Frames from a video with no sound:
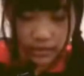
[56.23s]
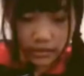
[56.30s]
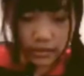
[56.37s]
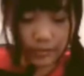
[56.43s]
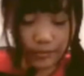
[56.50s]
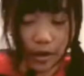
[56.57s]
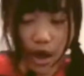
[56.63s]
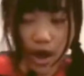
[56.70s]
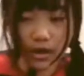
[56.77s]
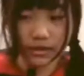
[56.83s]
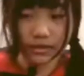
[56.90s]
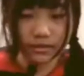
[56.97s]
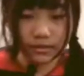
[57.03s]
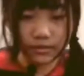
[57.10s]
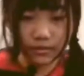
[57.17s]
The
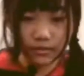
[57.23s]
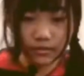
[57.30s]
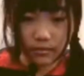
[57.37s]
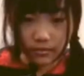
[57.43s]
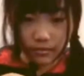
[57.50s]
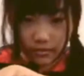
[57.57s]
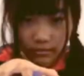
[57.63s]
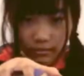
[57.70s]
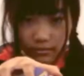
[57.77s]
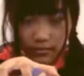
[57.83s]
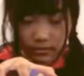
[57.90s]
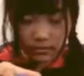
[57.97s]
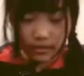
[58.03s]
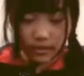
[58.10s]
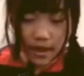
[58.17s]
box.
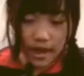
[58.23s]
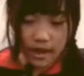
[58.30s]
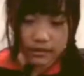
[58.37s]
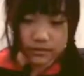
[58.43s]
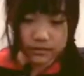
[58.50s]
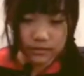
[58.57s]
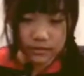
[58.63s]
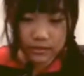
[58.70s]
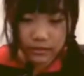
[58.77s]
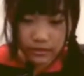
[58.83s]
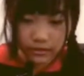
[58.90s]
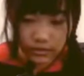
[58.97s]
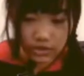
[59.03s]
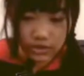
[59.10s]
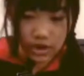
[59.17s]
Look at that.
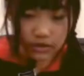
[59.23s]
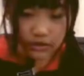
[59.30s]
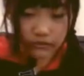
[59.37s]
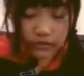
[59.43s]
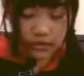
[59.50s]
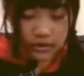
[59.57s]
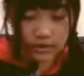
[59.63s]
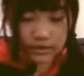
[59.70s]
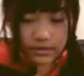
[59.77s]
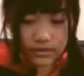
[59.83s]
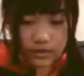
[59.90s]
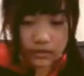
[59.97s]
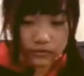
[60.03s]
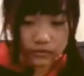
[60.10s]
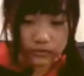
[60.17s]
The Chocolate Frog
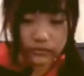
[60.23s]
itself.